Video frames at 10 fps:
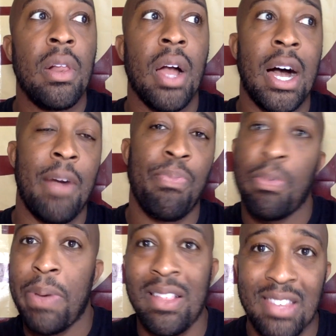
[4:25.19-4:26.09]

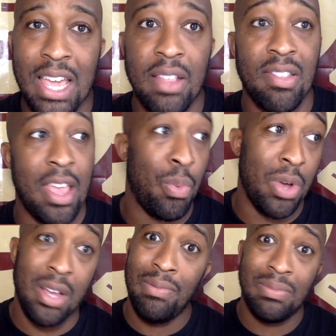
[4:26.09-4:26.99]
Penn State and saying,
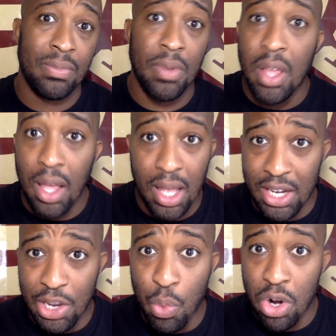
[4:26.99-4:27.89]
well, it
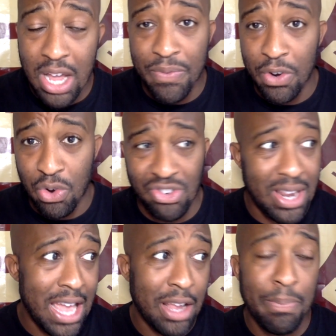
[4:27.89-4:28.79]
didn't work out for Christian
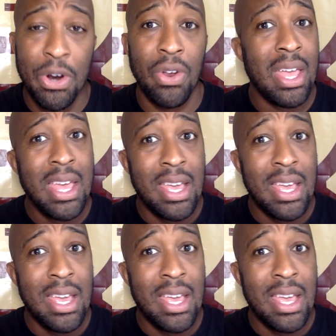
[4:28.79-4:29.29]
Hackenberg.